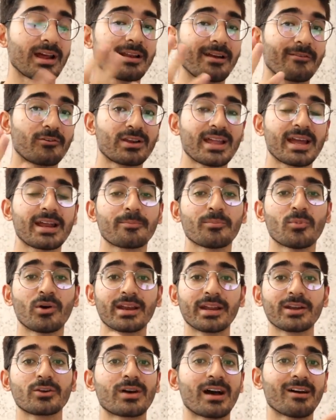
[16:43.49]
And I would like
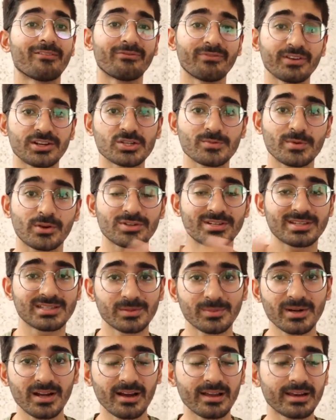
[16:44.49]
Mouni to have fish because
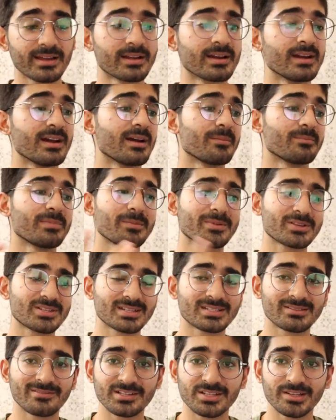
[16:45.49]
she's a Bengali. Maybe
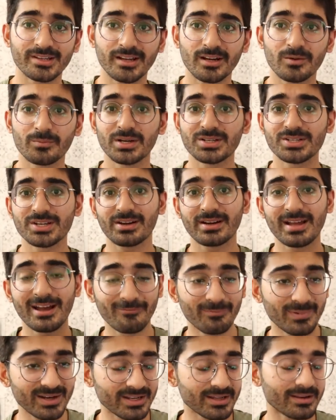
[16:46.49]
she's a vegetarian, but she could
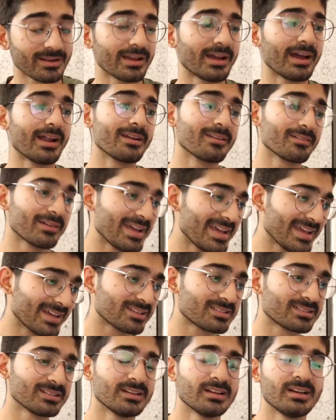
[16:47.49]
have paneer and
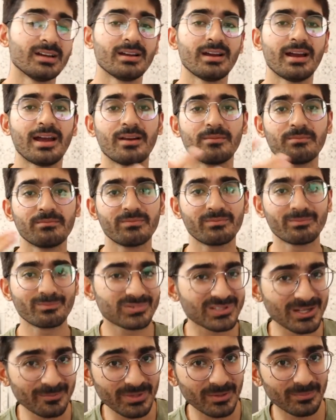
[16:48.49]
eggs. And
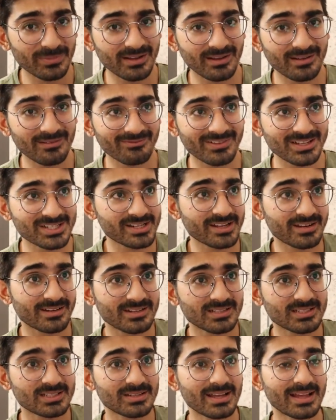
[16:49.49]
some people are
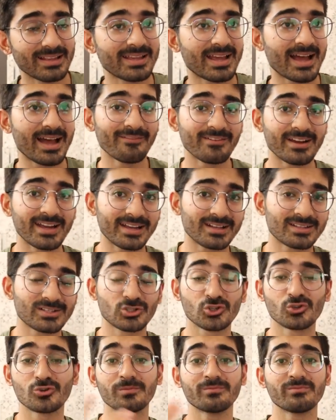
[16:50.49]
vegetarians and they have eggs.
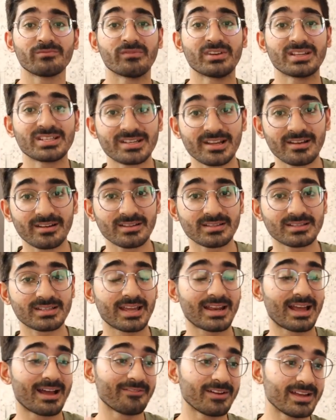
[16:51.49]
So vegetarians
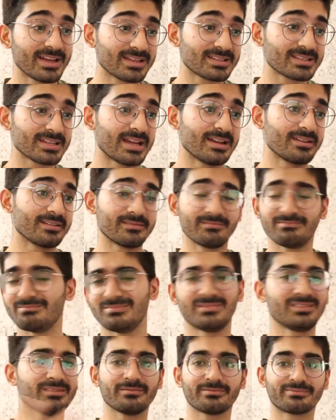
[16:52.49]
can have eggs. And
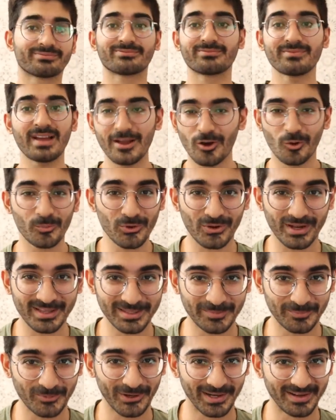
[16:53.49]
I hope you
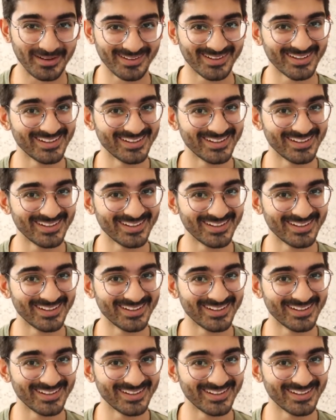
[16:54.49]
get the point.